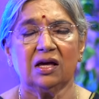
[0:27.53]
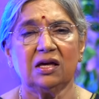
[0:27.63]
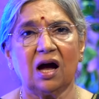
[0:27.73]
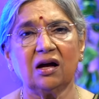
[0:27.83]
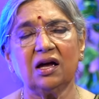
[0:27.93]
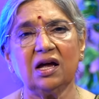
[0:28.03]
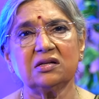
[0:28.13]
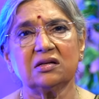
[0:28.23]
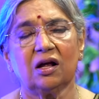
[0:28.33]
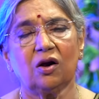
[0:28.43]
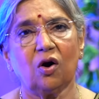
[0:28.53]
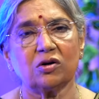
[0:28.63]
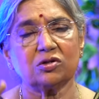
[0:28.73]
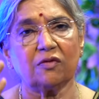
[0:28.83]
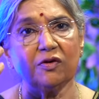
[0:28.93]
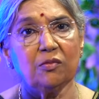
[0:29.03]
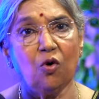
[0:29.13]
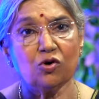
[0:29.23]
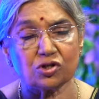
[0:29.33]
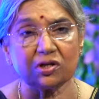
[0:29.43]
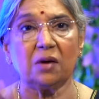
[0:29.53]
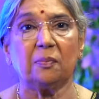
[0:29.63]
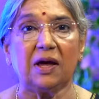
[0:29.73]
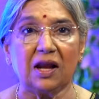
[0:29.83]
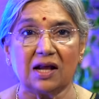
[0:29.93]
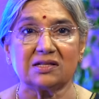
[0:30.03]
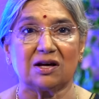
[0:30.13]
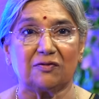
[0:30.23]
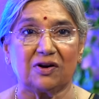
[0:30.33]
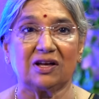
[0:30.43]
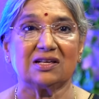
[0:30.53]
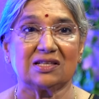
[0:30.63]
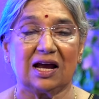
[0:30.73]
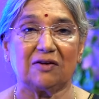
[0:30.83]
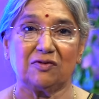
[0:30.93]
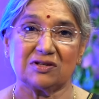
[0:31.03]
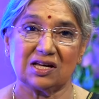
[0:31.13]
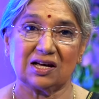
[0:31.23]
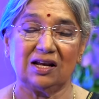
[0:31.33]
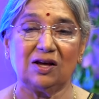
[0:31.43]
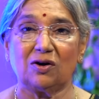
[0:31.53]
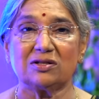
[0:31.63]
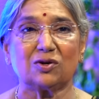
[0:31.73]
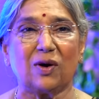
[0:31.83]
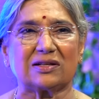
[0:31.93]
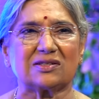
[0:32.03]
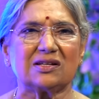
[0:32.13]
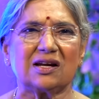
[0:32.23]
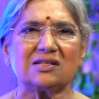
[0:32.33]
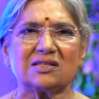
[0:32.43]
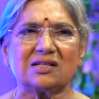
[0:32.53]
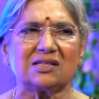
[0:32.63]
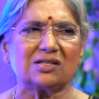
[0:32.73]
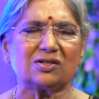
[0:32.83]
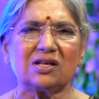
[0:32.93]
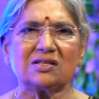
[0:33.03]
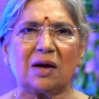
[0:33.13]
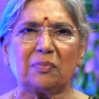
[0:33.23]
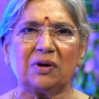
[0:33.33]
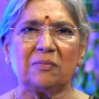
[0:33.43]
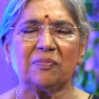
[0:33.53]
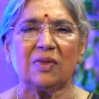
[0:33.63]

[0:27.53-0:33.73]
Young age, lots of emotional pain and suffering is there. Physically also, accidents and such things happen.